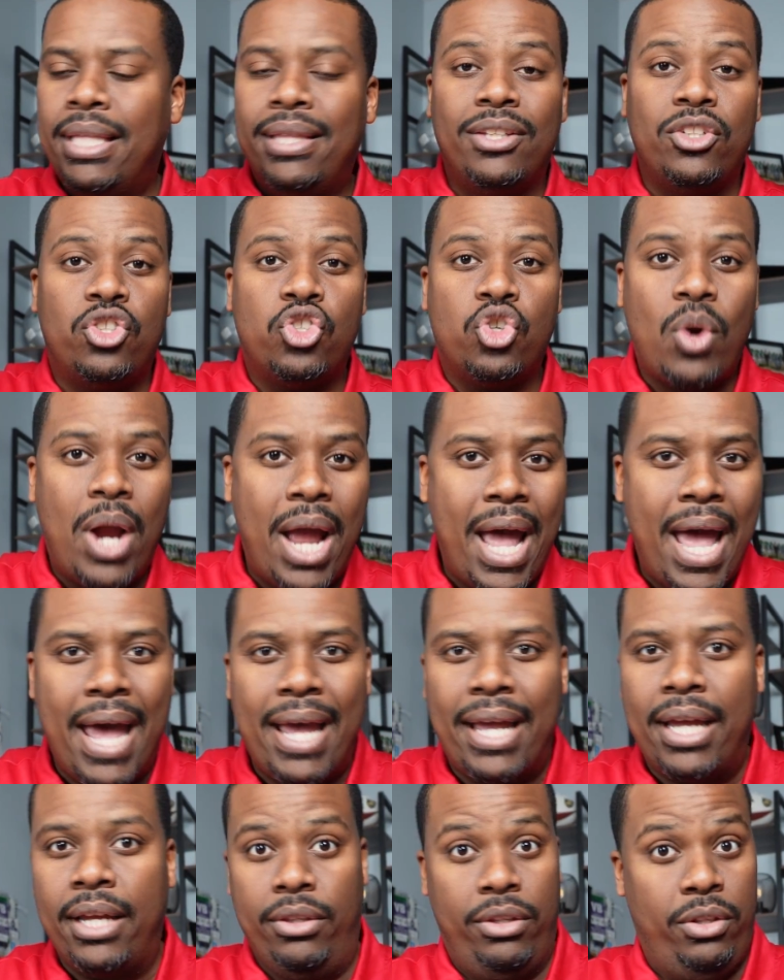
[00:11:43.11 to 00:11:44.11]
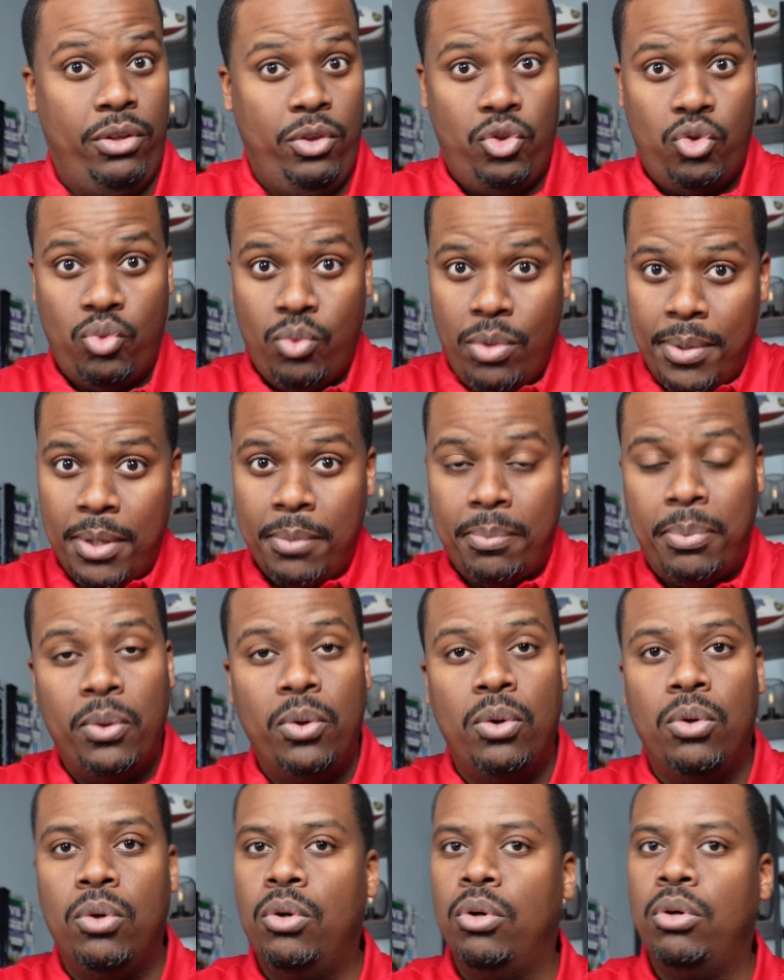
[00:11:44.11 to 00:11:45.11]
the track, the swimming
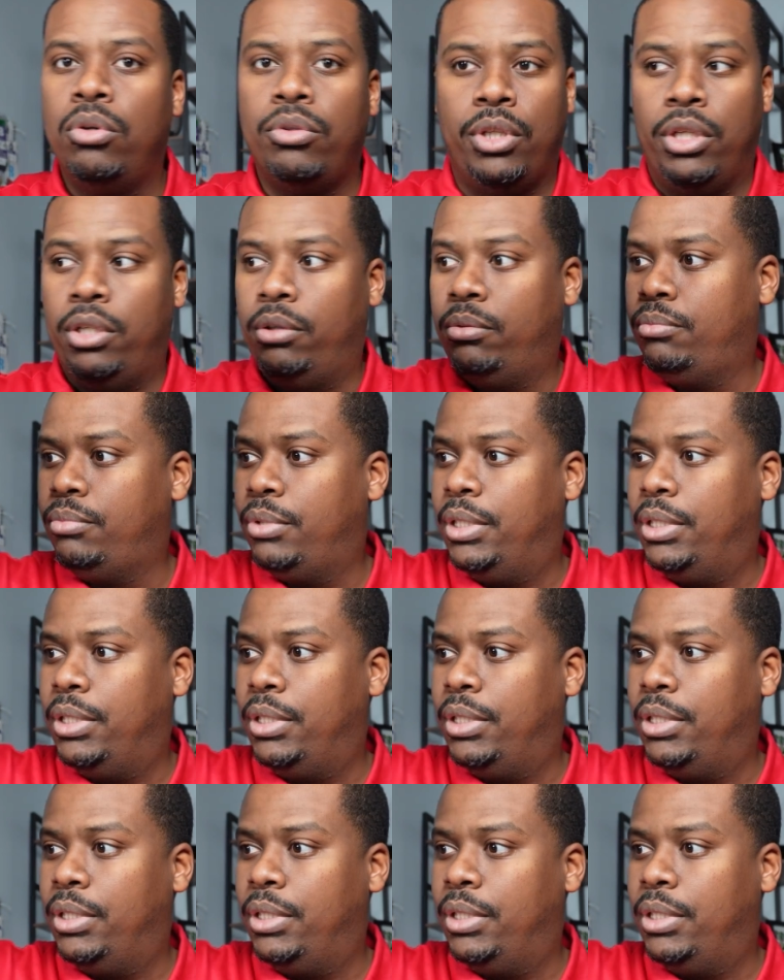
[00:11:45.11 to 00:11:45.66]
pool, the